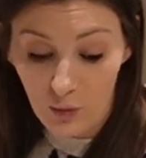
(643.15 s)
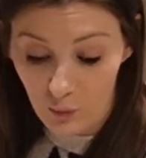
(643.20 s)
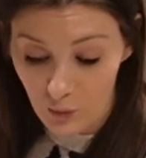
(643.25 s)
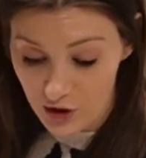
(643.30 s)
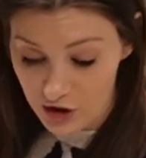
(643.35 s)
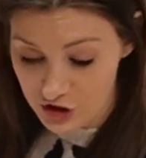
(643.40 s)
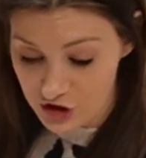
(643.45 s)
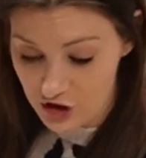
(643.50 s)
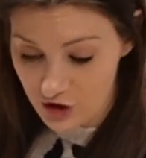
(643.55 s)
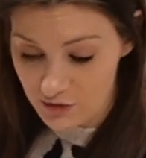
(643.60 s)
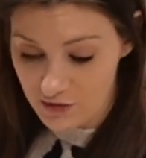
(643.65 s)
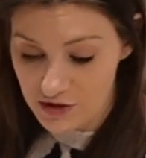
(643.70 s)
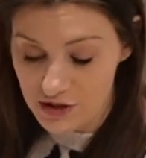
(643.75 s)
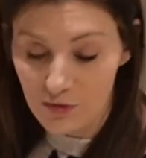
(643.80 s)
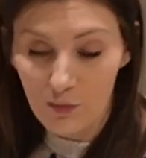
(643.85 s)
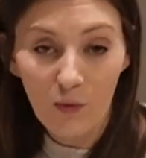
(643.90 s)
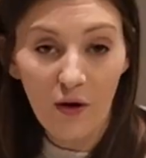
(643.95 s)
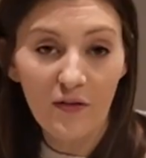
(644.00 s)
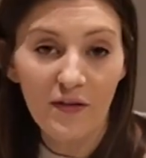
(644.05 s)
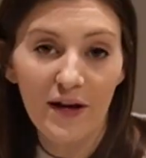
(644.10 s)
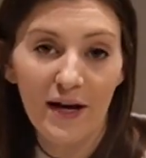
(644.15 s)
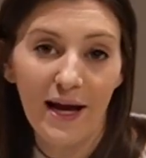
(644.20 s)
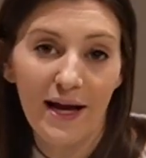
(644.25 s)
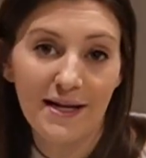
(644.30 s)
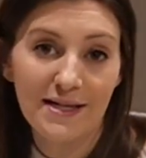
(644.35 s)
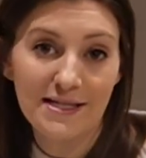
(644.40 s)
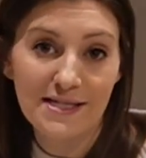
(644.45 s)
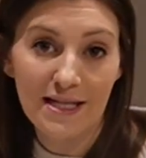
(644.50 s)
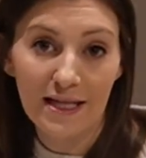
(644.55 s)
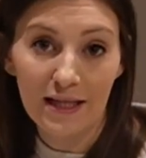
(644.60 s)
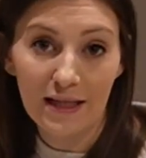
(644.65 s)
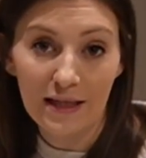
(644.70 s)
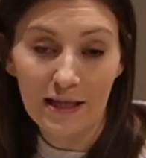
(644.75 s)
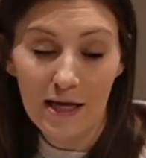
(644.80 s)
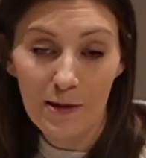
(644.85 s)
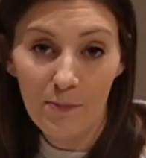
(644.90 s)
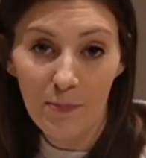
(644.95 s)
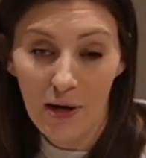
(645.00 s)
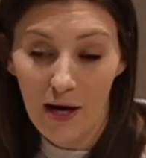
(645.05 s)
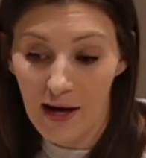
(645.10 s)
We chose the one that has the
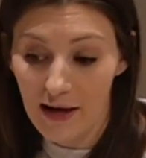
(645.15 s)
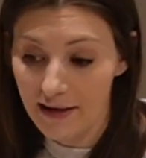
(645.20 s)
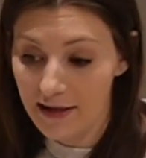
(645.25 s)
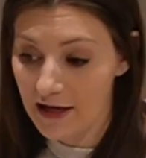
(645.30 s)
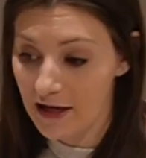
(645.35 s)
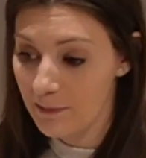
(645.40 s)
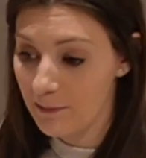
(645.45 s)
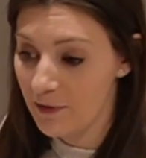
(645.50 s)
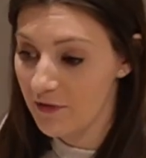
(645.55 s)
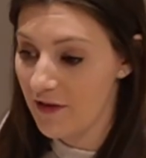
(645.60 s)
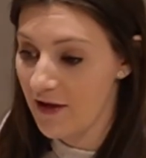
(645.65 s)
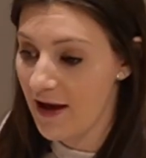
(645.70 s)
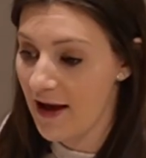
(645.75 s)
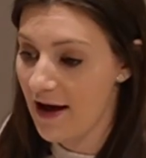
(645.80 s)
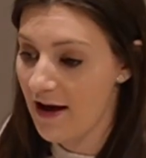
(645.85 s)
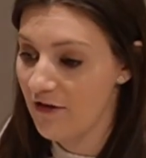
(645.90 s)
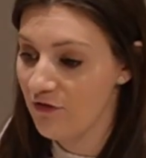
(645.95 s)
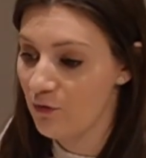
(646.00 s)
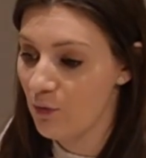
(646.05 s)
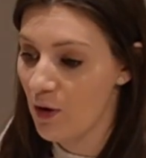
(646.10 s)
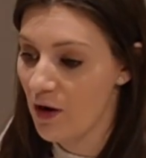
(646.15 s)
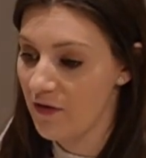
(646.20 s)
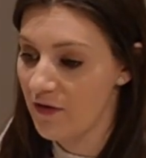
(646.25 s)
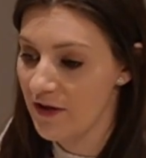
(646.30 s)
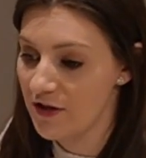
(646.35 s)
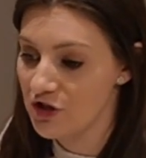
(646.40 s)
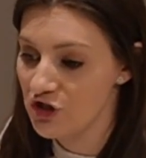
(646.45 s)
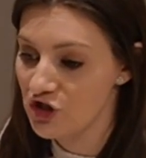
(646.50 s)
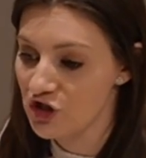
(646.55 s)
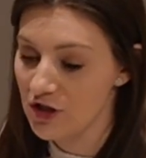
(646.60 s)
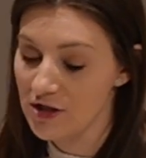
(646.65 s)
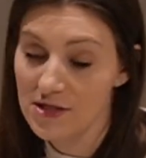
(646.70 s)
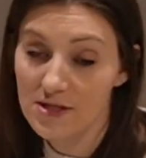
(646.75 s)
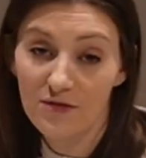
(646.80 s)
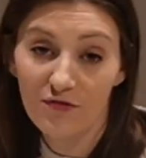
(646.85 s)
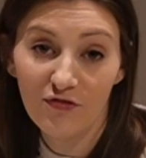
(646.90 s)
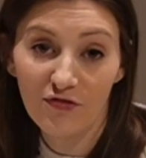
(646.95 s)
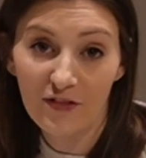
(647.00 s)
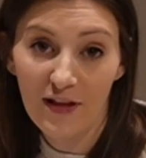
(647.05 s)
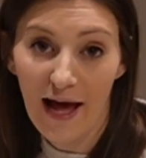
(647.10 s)
lip on it, but they have one that's just
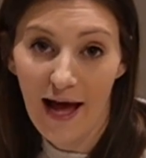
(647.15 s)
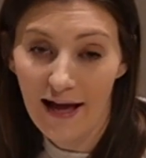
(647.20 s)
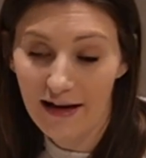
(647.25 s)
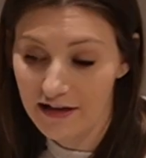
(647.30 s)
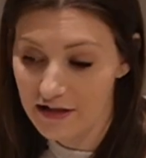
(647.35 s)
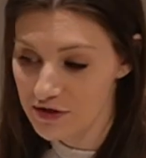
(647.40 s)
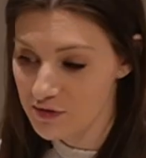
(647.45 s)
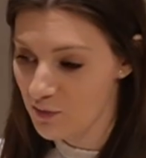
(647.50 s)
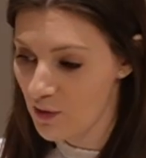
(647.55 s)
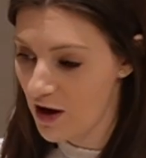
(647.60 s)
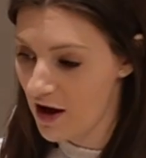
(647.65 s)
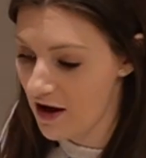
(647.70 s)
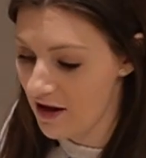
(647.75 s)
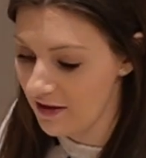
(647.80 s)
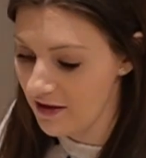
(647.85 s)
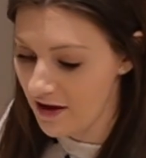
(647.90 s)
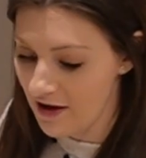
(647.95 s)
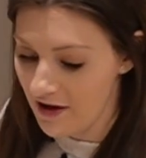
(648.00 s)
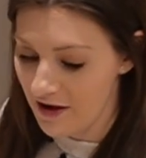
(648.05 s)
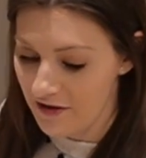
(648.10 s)
flat as well.